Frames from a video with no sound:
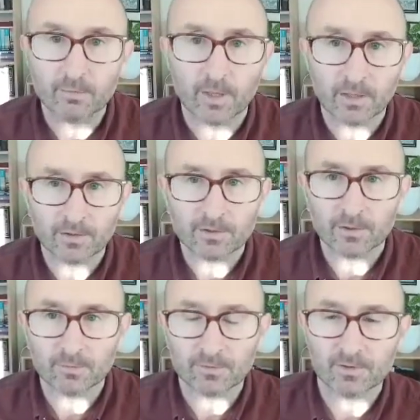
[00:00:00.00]
well in
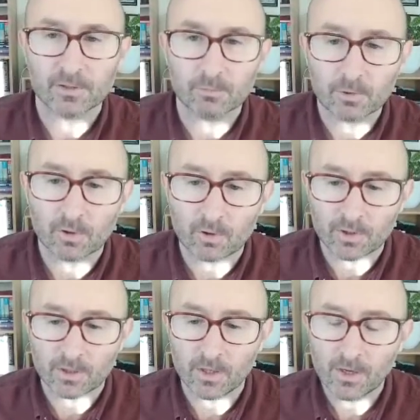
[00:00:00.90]
terms of sleep
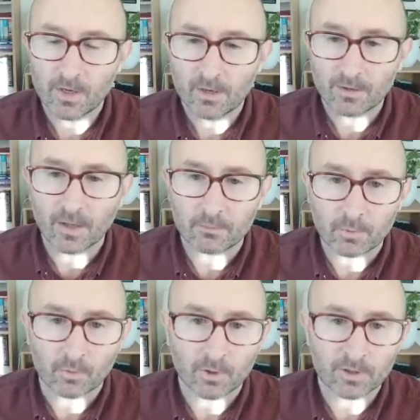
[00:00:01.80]
quality than
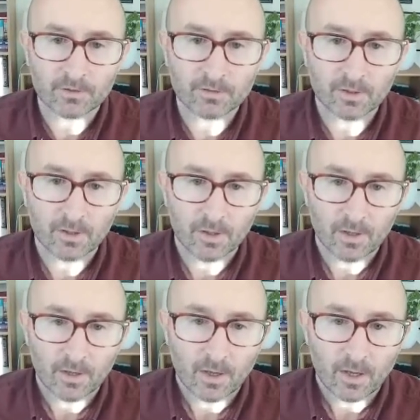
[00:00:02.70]
boys.
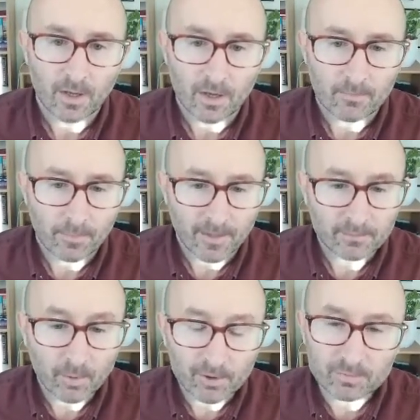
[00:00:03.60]
It's
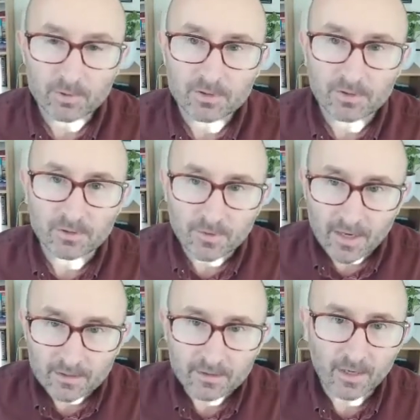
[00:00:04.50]
possible to
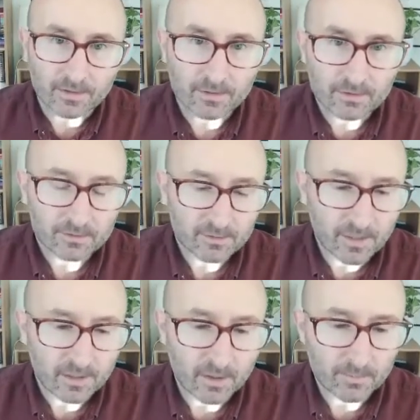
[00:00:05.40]
divide that
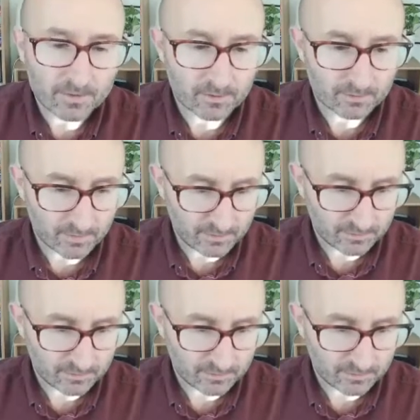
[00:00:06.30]
scale up into 3